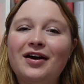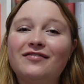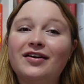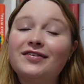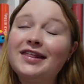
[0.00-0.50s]

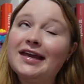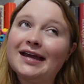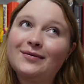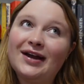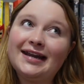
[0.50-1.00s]
of everything
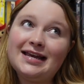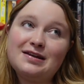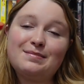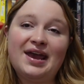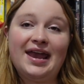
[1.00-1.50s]
I read
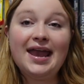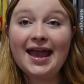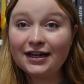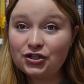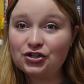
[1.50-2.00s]
in May
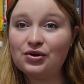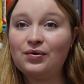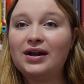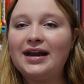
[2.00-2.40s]
and June,